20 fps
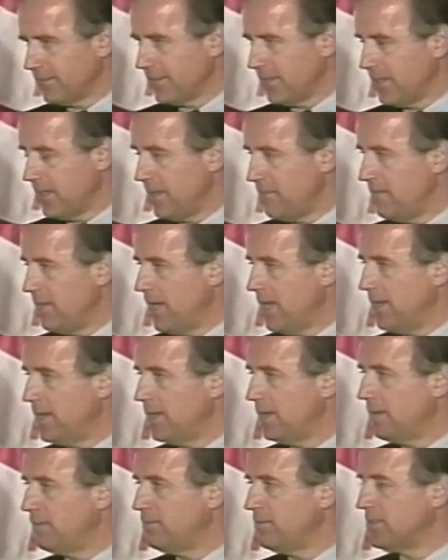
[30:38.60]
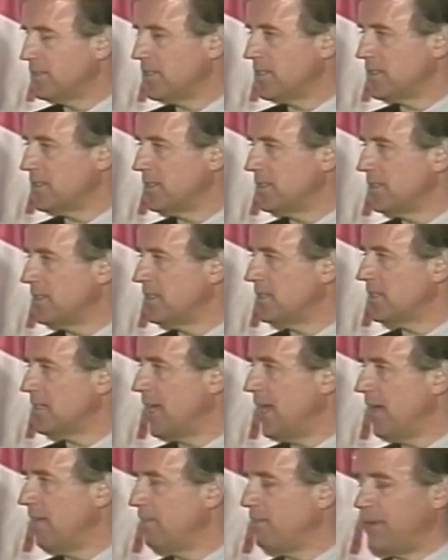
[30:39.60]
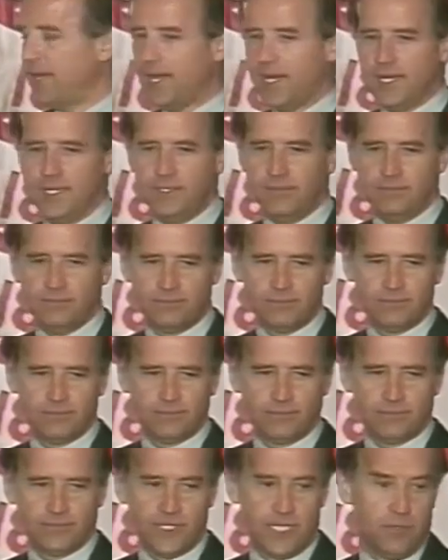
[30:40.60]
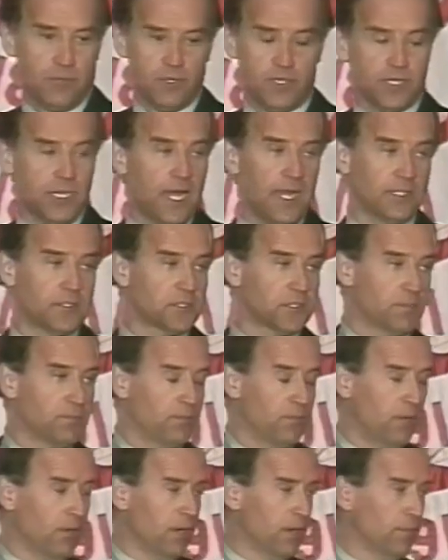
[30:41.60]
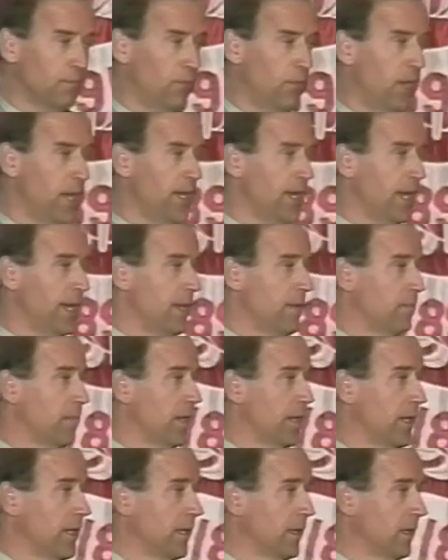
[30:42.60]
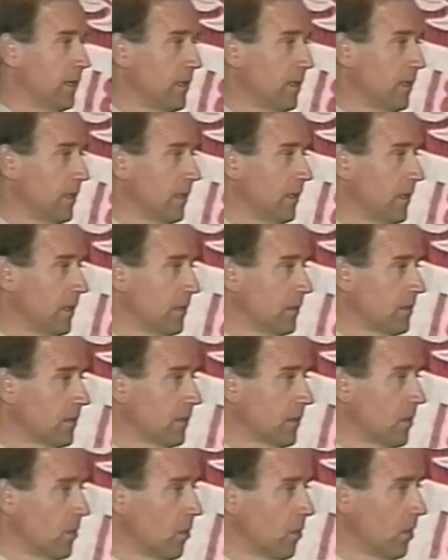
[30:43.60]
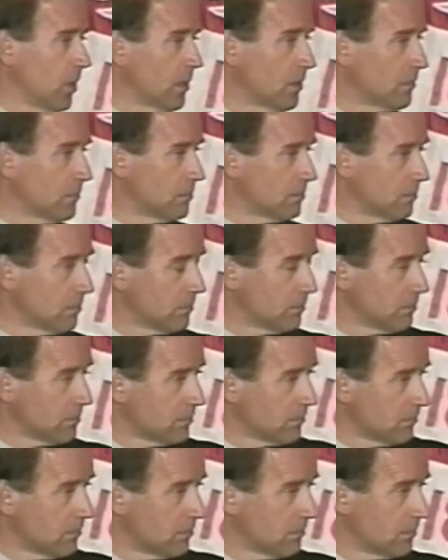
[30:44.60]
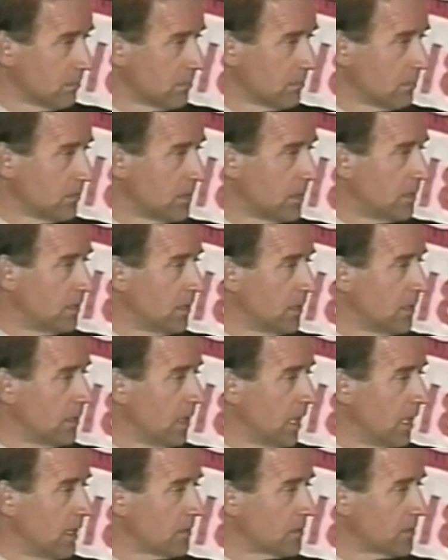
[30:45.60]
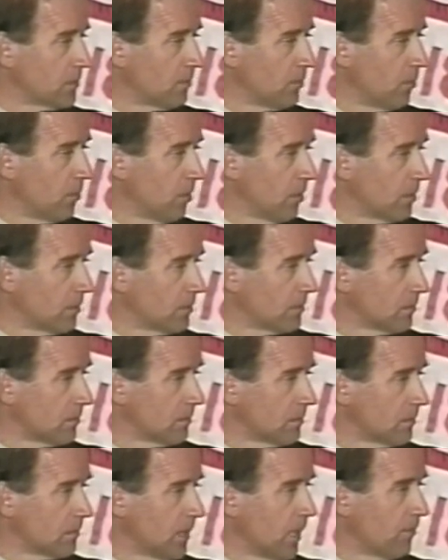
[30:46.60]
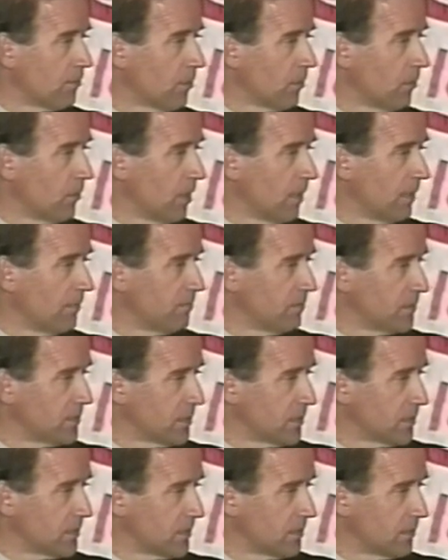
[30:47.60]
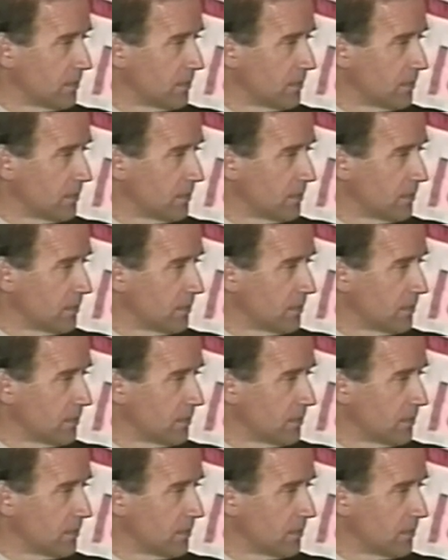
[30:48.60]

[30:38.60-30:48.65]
He made it a position in his campaign that he would not support, appoint anybody to the court that did not support a pro life position.